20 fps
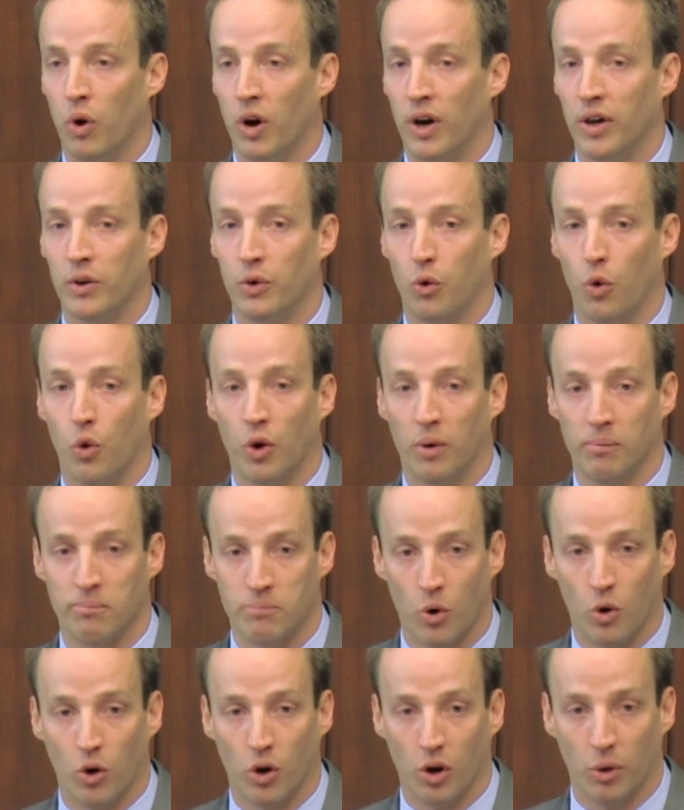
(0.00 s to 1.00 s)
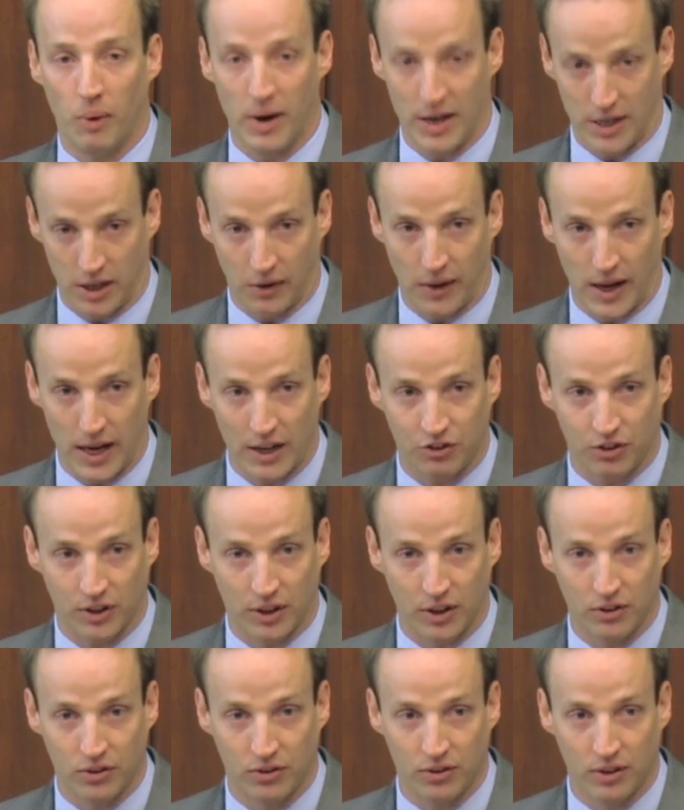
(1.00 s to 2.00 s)
one or more
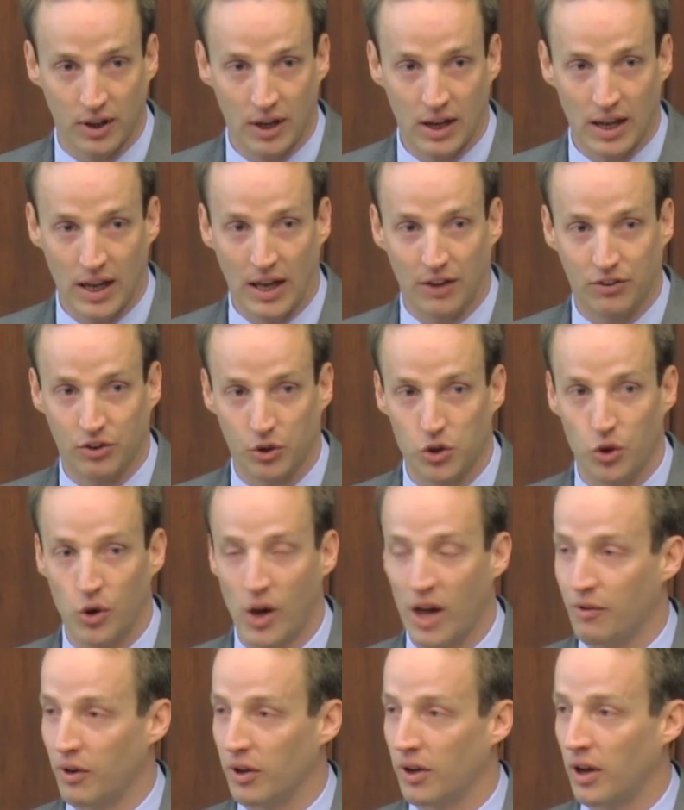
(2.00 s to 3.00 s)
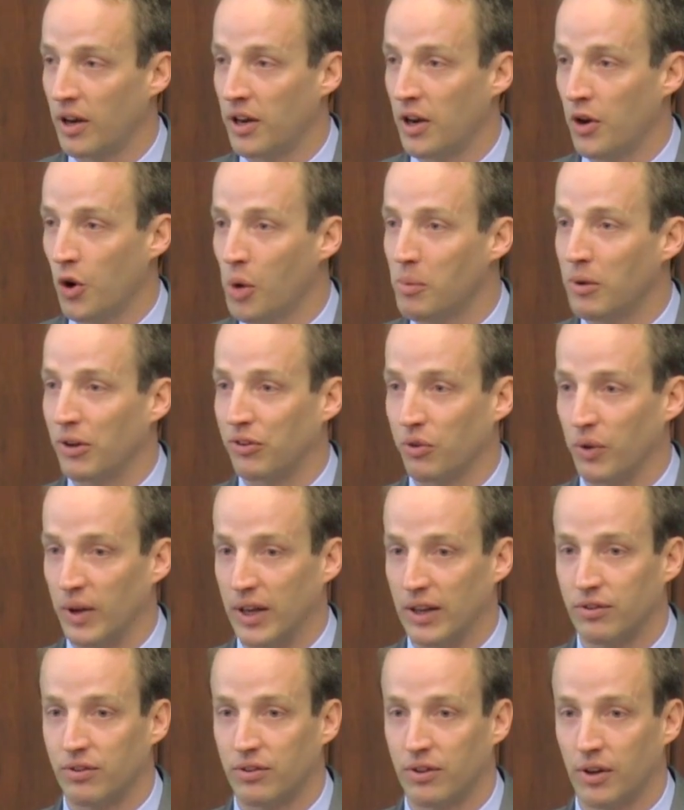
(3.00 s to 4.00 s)
regulations. And so you'll have a, an enormous
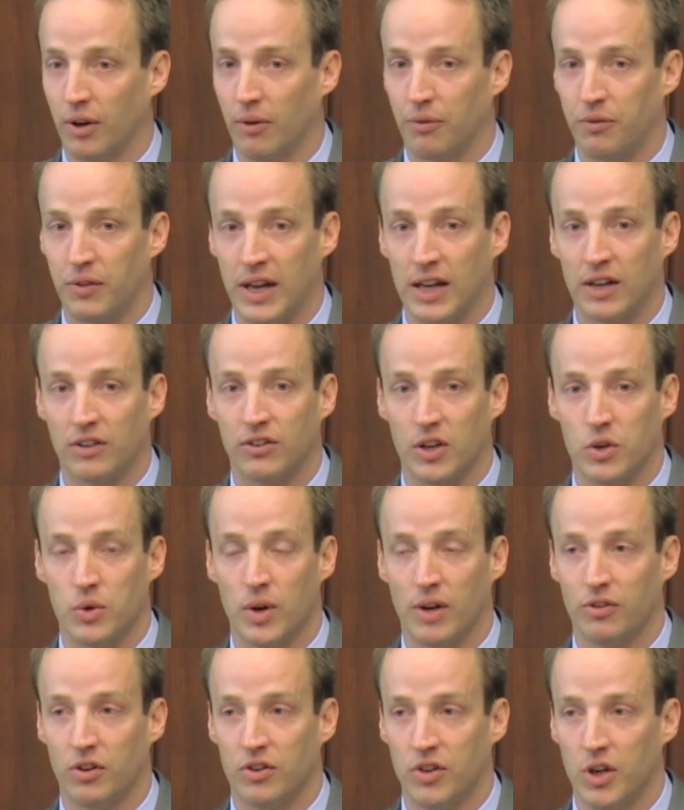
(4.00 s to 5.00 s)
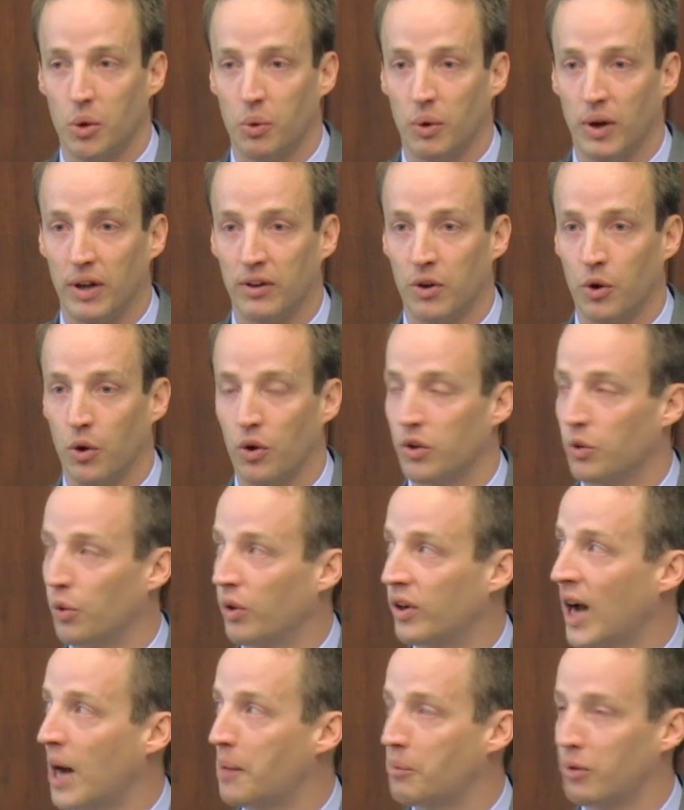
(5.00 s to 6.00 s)
list of things that you have to deal with in order
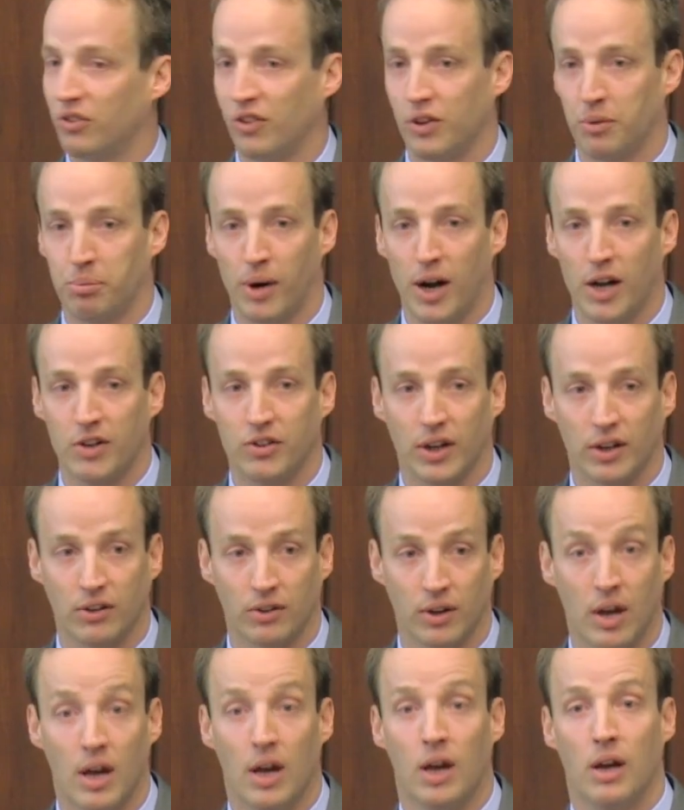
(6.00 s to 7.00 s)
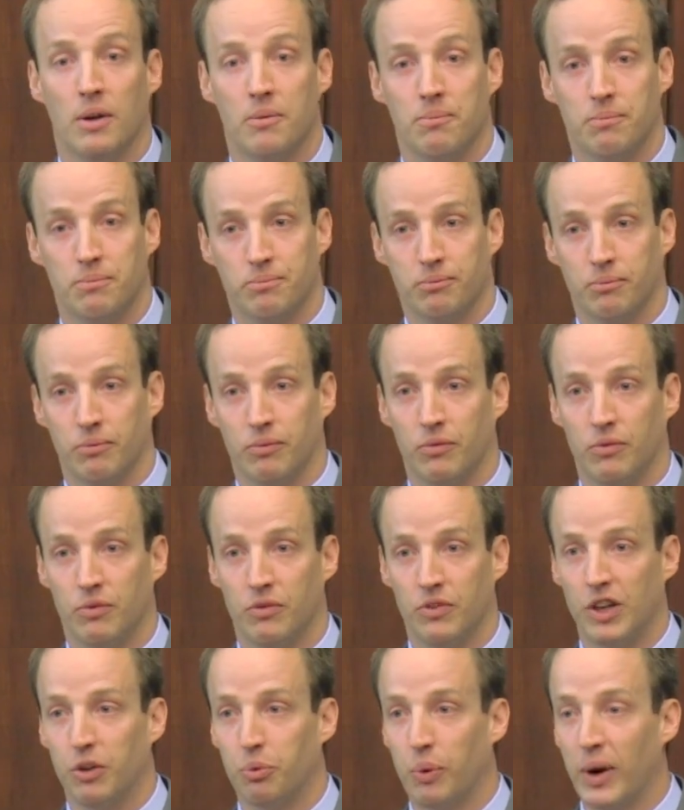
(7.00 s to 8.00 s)
to accomplish this project.
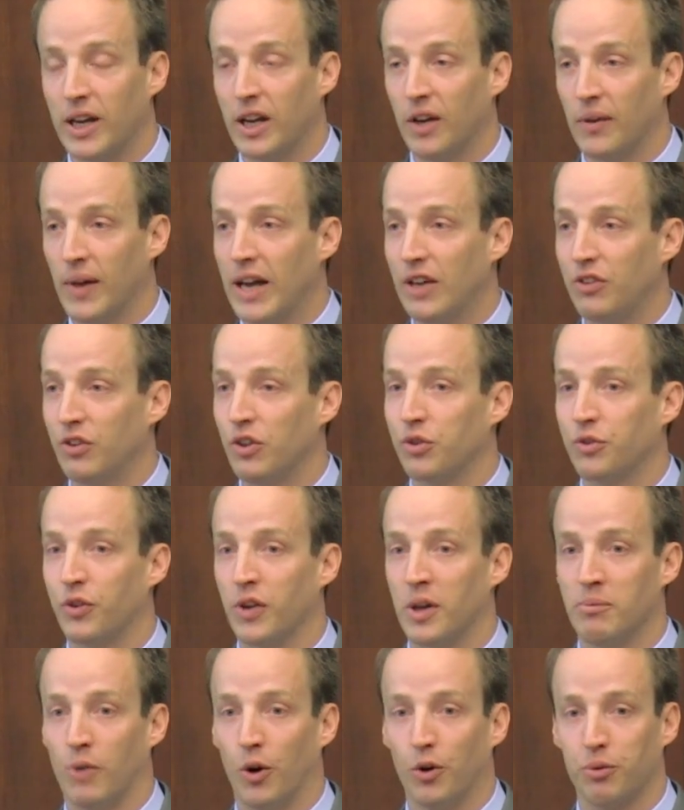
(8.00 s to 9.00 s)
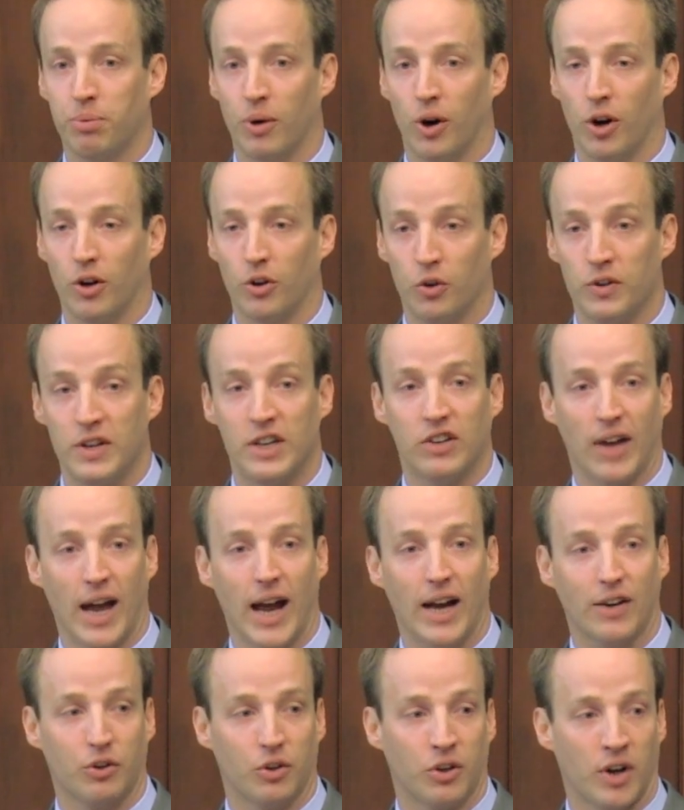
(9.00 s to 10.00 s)
These regulations, for the most part, or these
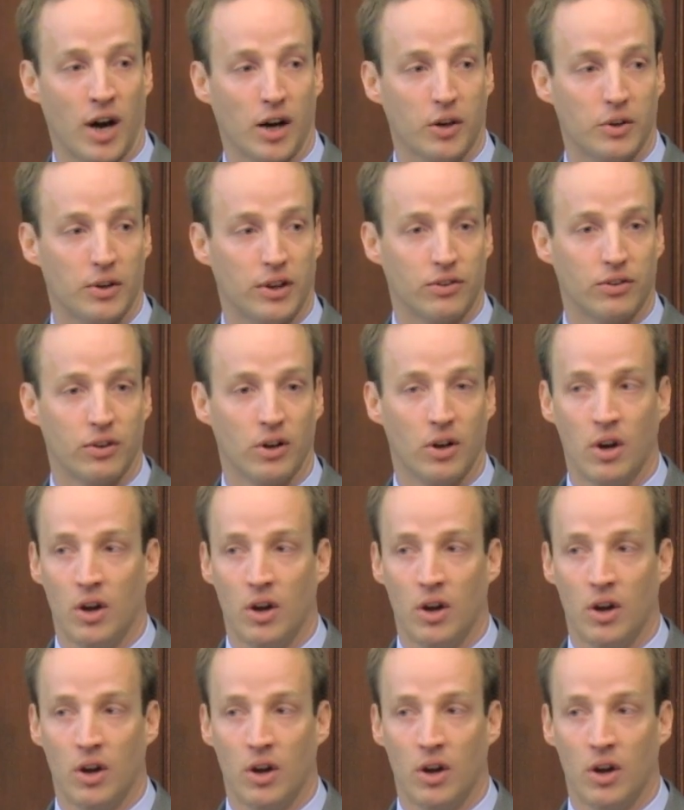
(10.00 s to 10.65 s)
acts of Congress,